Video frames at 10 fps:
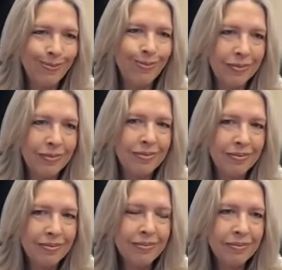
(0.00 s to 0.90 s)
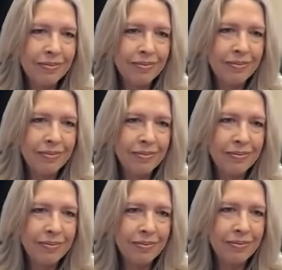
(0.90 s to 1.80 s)

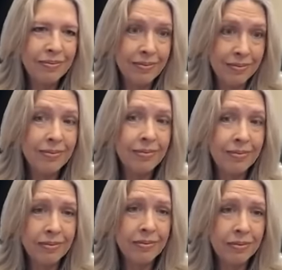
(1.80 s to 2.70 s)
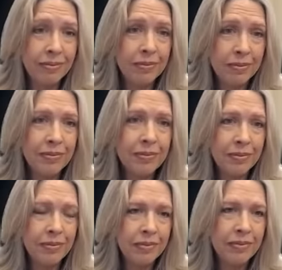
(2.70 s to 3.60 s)

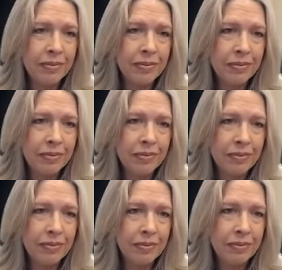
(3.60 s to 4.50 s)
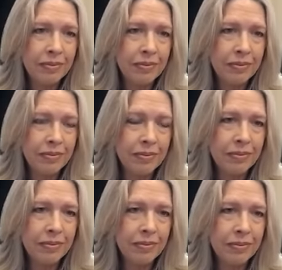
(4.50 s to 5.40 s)

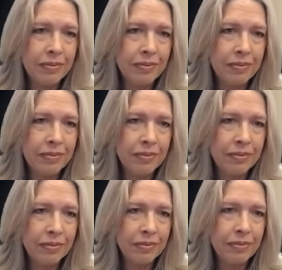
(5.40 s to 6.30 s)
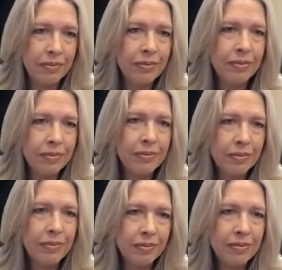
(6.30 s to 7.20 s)

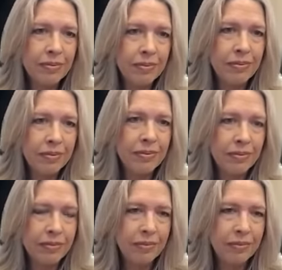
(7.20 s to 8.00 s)
This person isn't speaking.